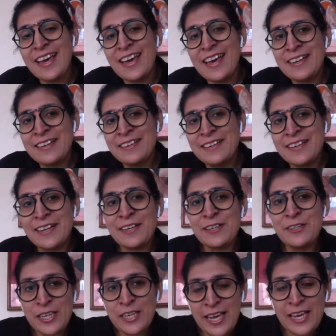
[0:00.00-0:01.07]
And
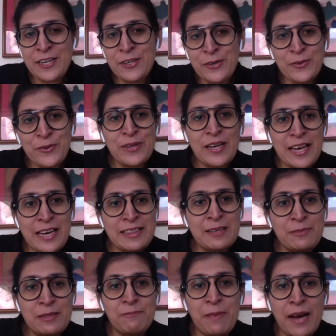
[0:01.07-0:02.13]
uh, today, you know,
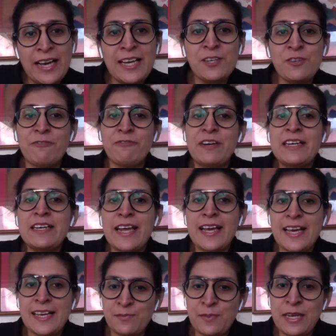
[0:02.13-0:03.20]
the, the bucket of
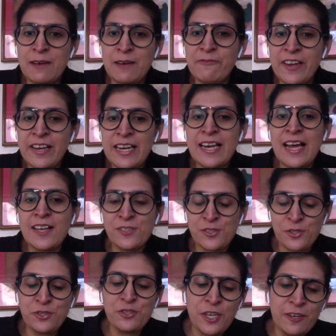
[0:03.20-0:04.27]
fintech has become very large.
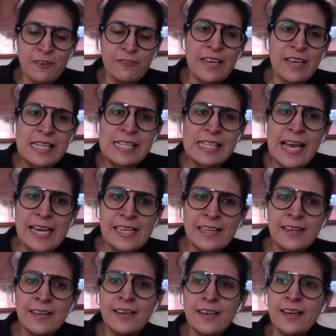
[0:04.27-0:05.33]
So do you feel
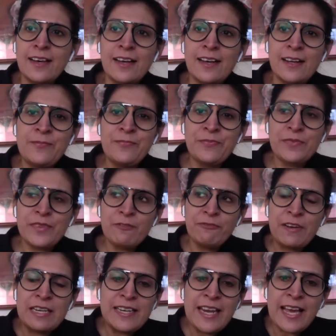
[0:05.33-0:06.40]
that um,
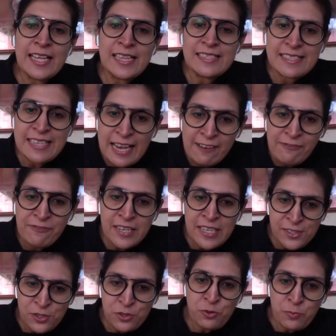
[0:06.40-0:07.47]
fintech itself
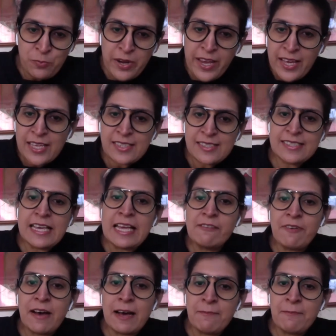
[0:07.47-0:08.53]
needs to break
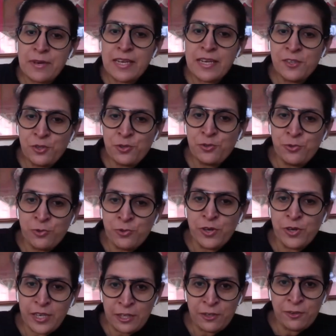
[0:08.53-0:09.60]
itself up
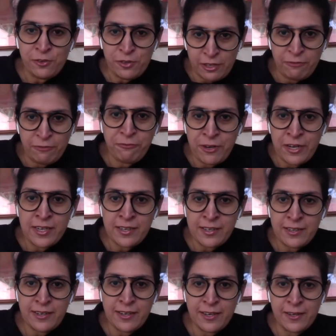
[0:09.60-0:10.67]
into, you know,
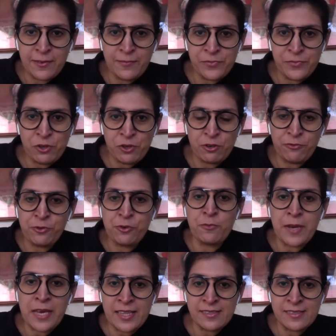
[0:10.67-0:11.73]
different um, sort of
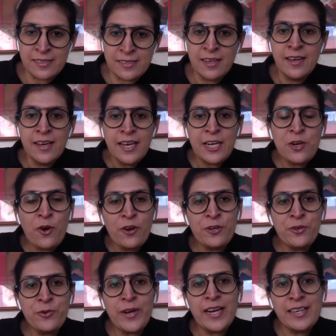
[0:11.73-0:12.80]
domains in
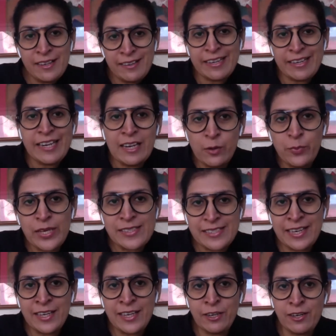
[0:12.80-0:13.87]
order to get the real
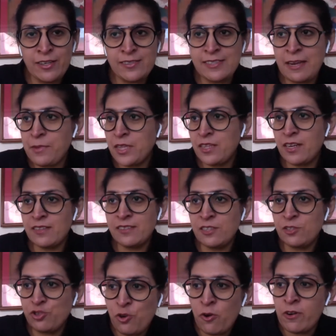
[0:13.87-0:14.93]
VC interest. I mean, there is
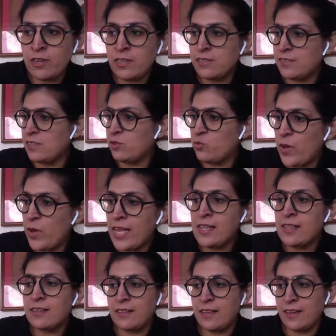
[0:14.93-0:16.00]
insurance, there's
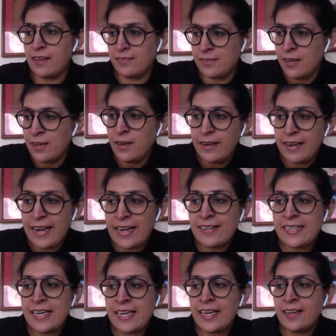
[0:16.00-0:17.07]
wealth, there's
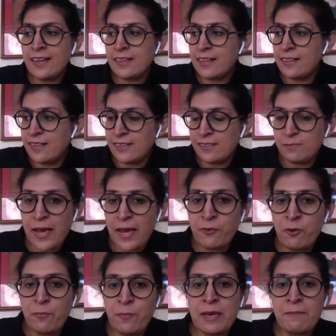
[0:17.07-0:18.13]
lending, then there's
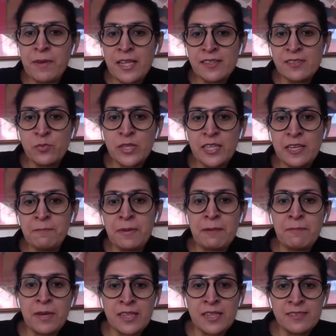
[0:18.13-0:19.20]
micropayments within
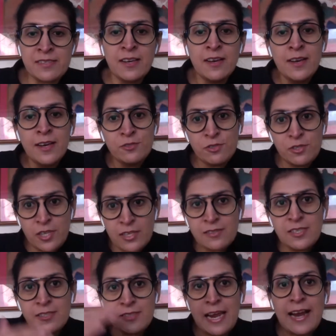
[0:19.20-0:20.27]
payments. So
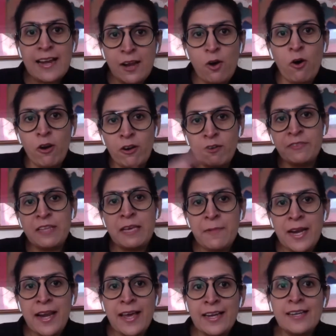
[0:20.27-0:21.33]
there's just, and all of them
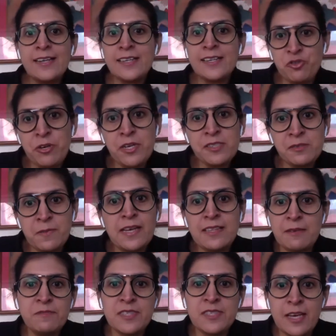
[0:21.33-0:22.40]
are like industries by
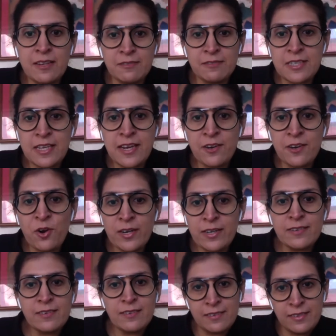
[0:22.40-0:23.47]
themselves. They're
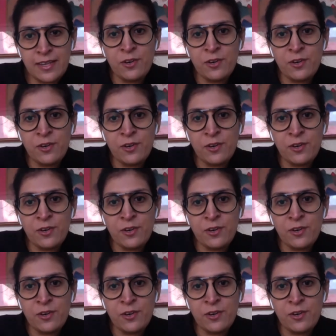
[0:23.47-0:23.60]
not, yes.